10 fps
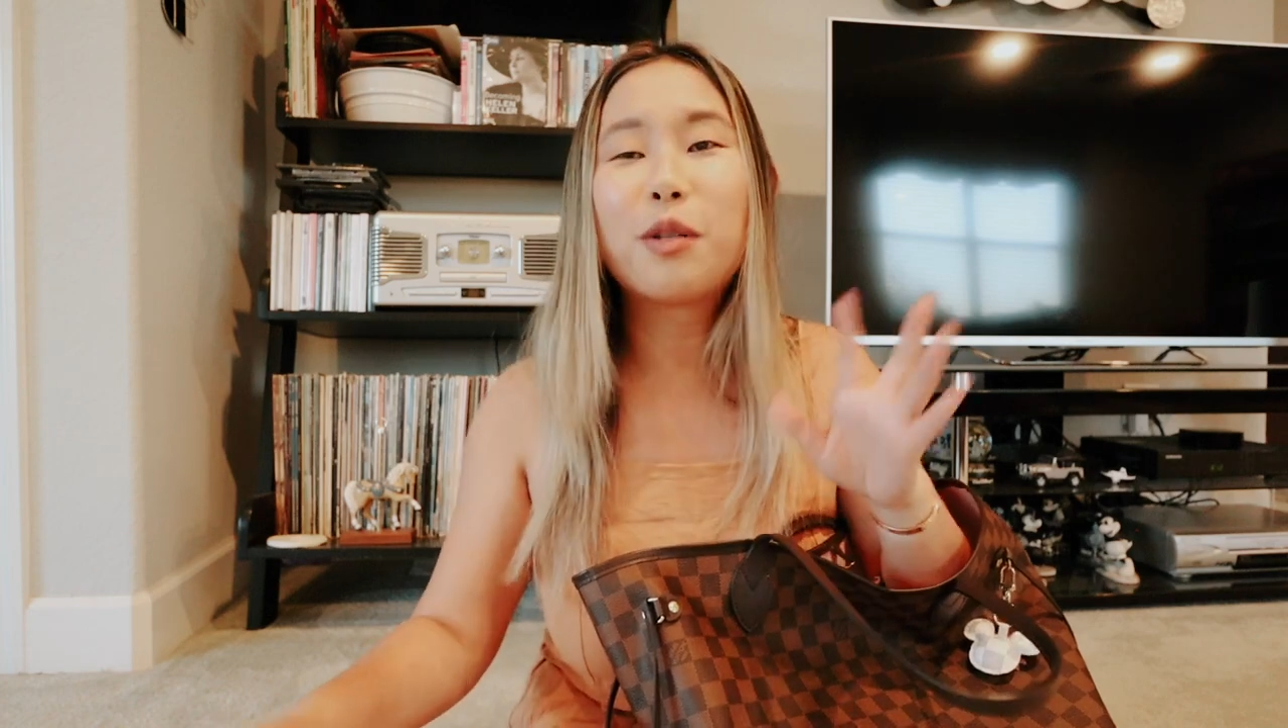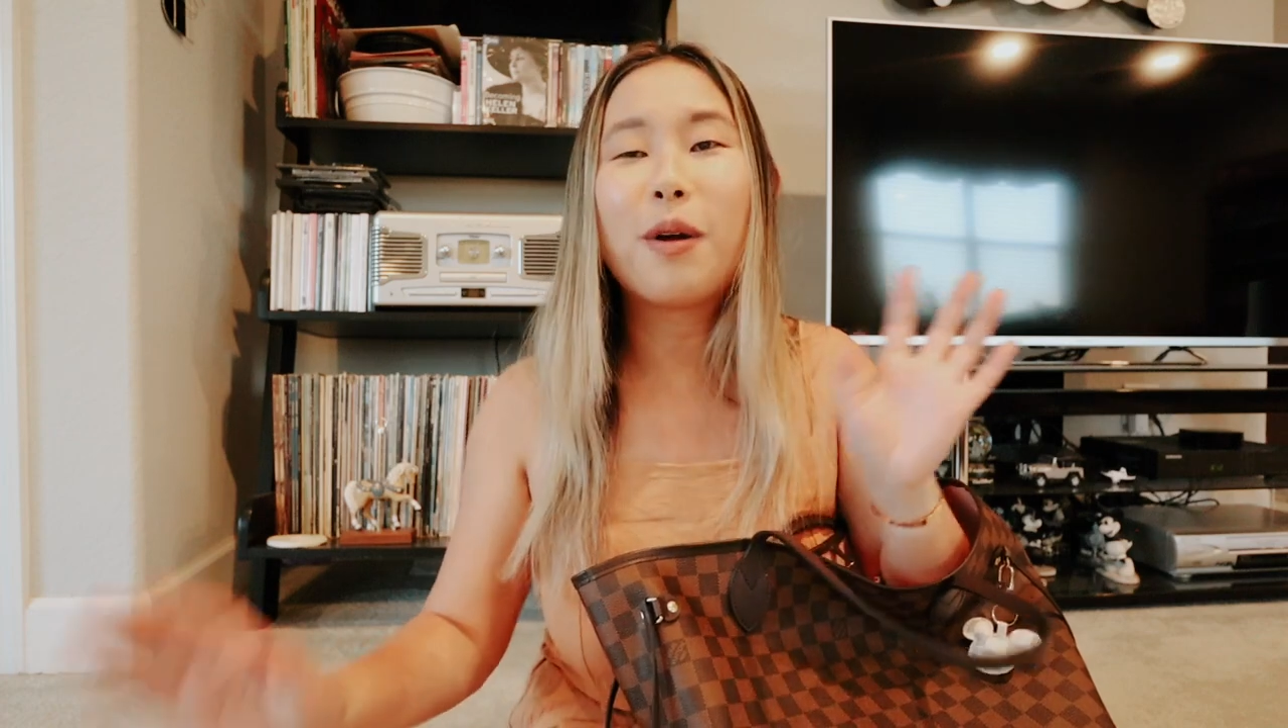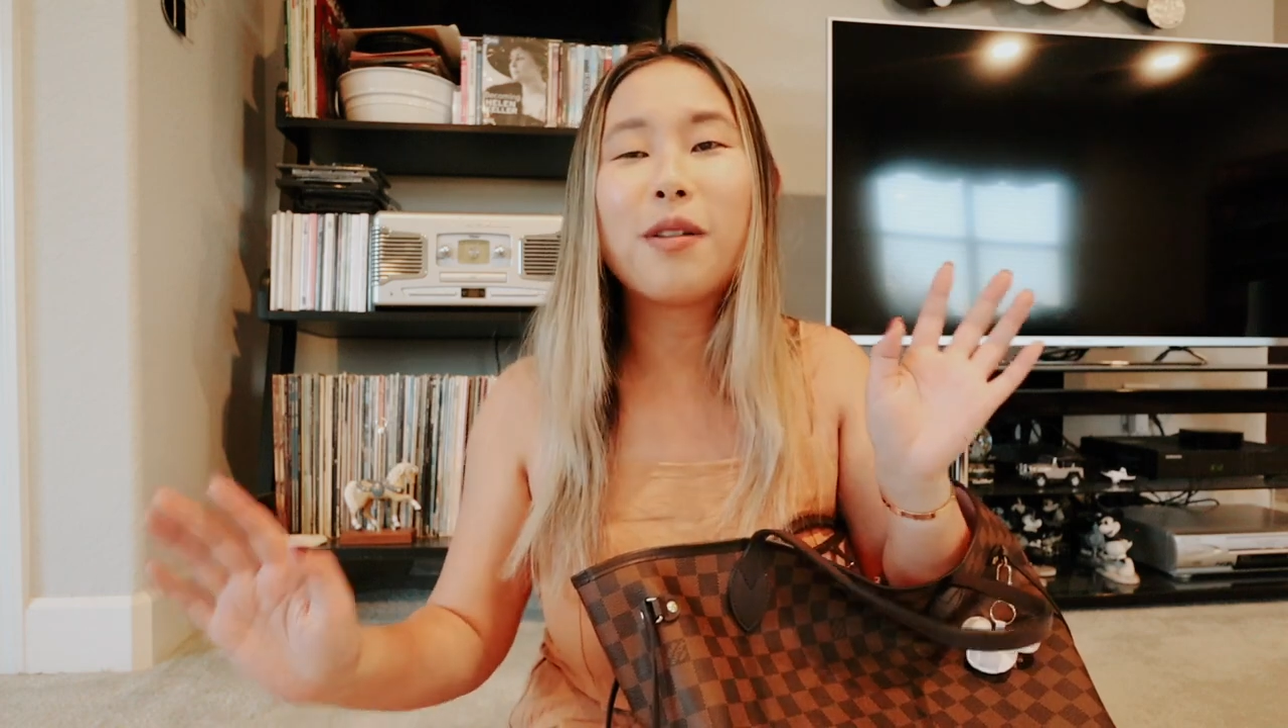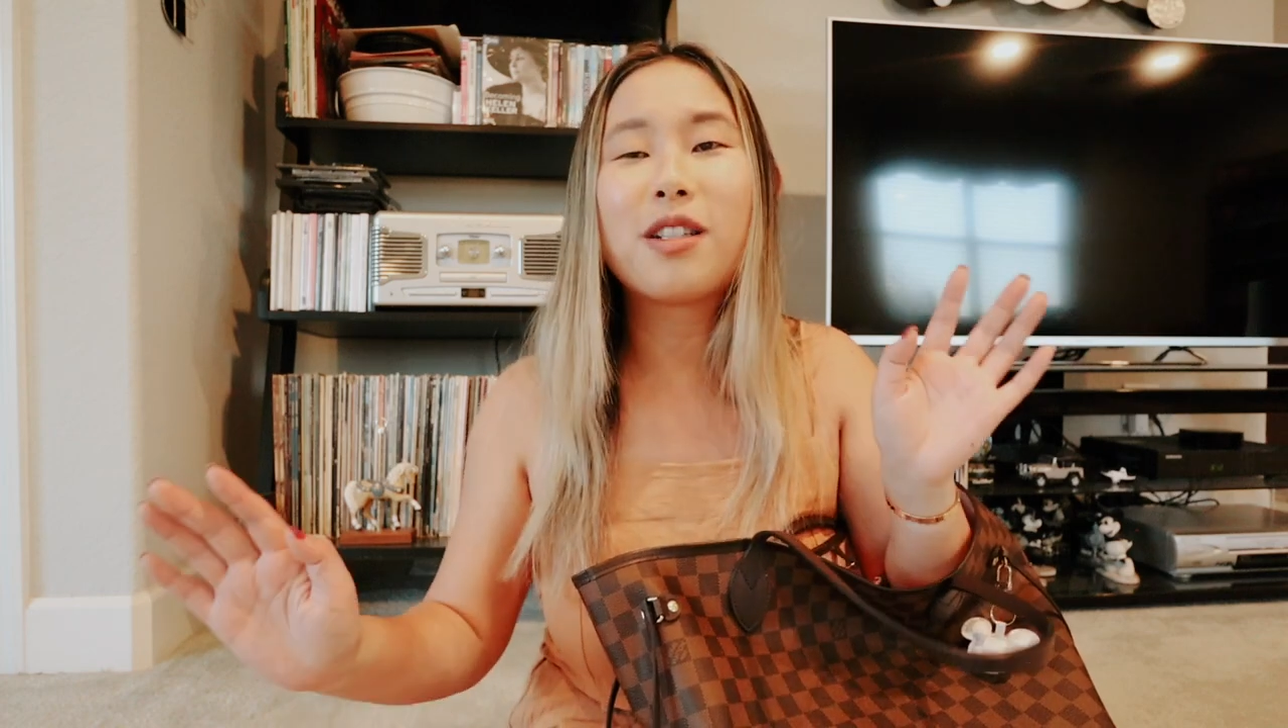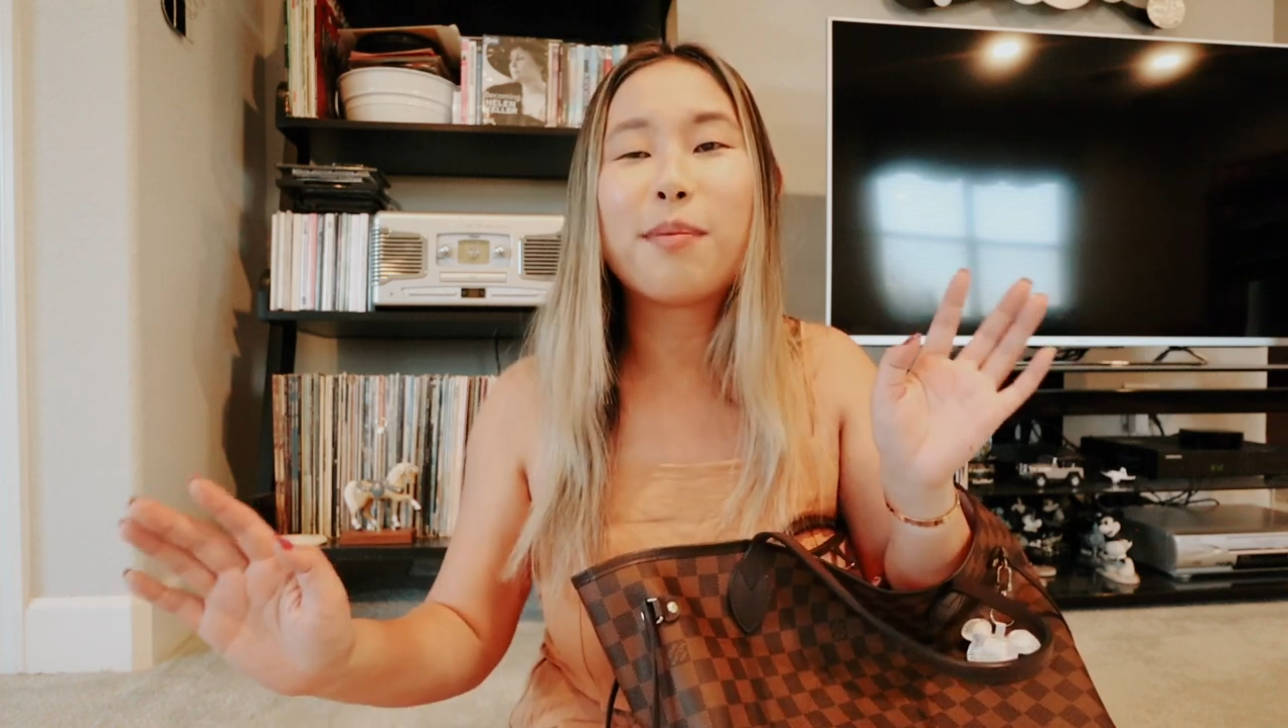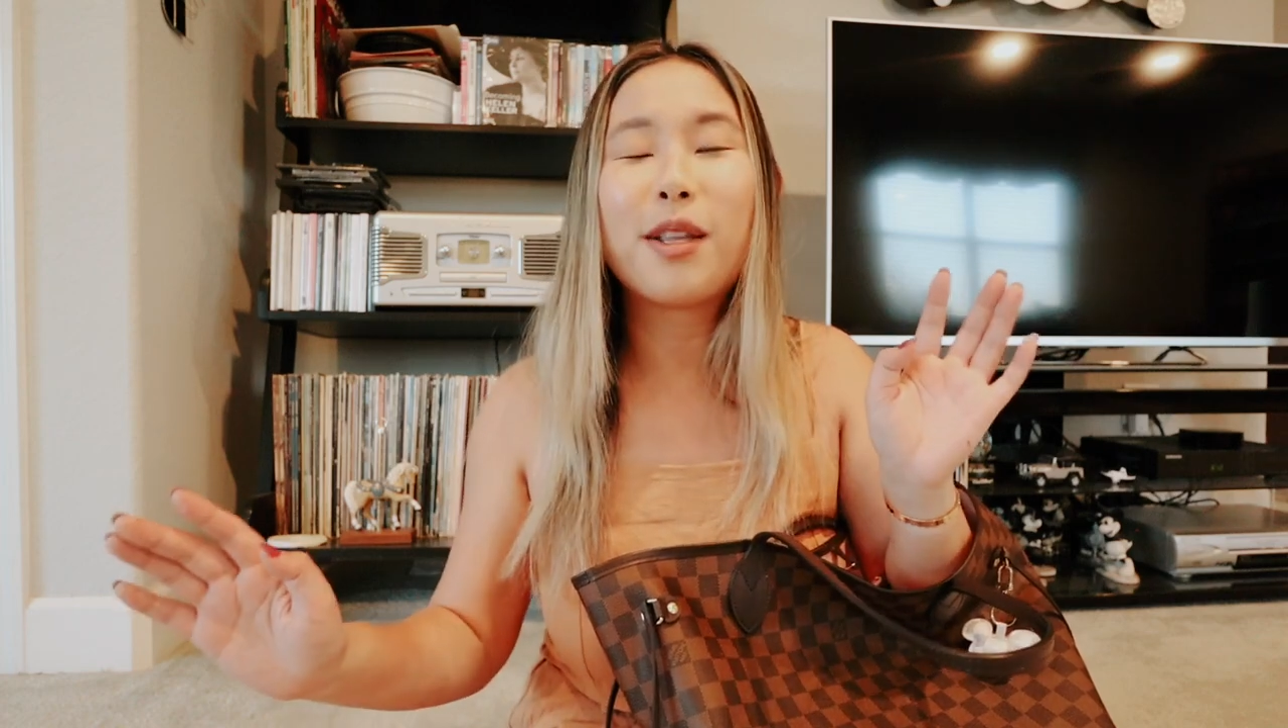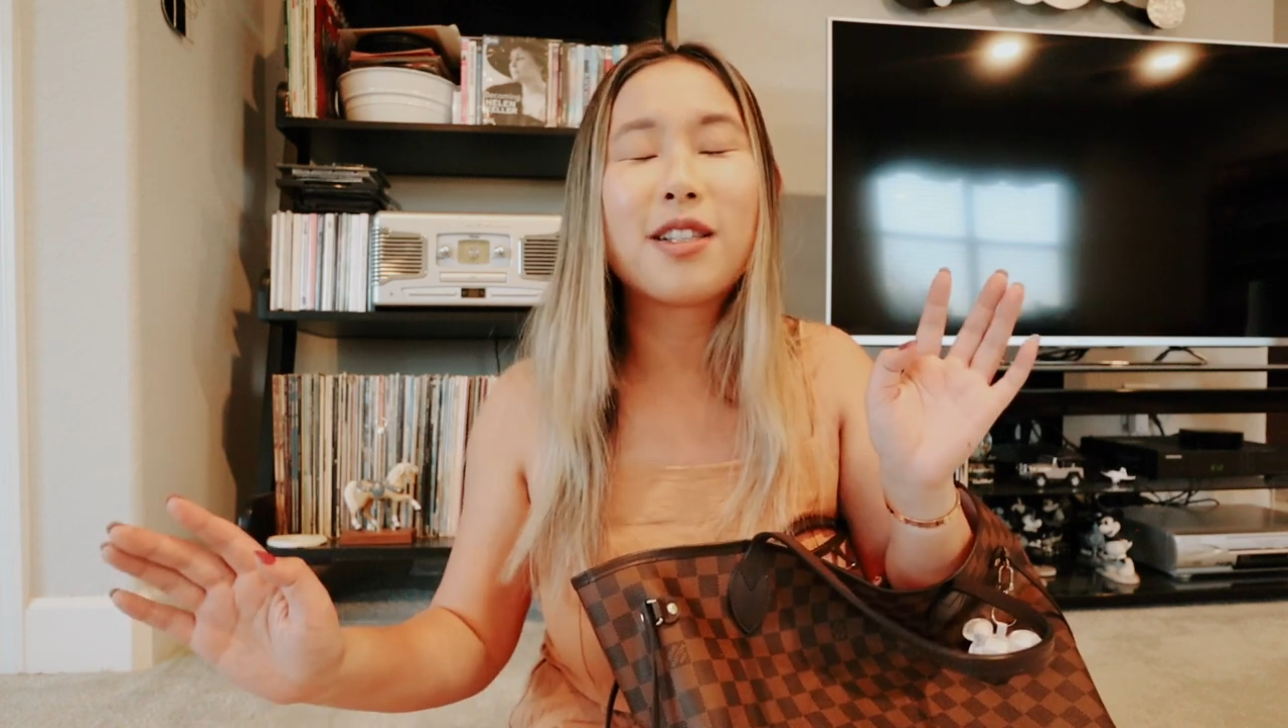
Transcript: probably something